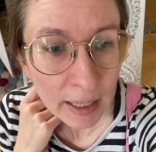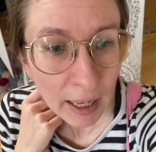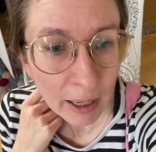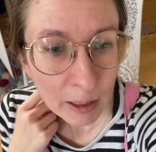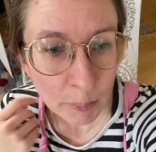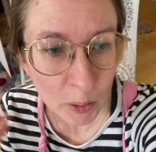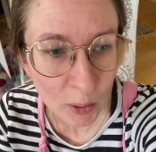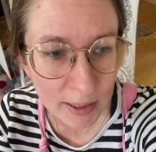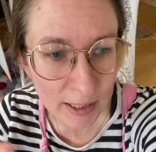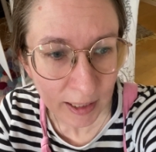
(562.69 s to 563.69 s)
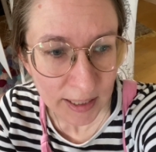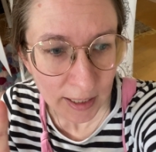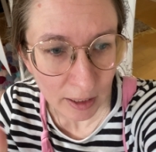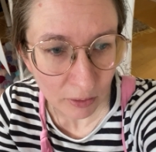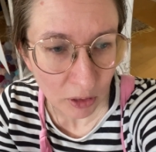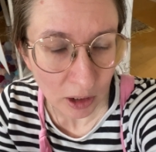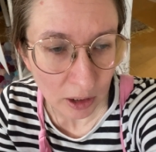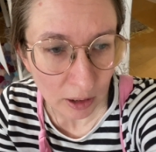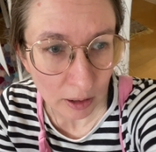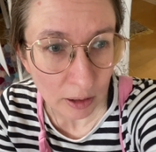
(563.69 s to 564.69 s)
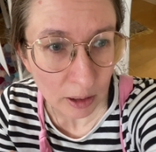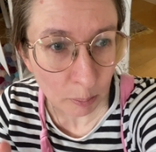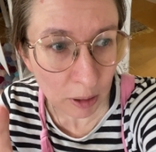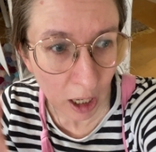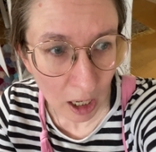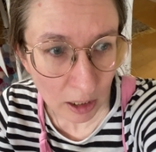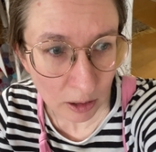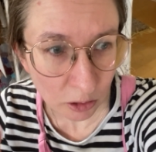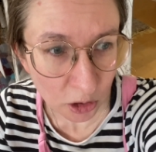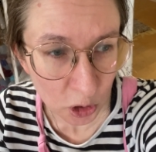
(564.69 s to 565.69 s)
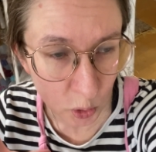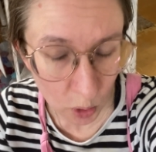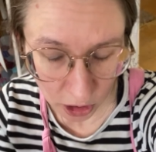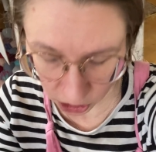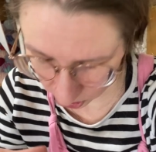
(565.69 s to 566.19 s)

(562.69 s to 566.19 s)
But once I'd done the block, or the swatch,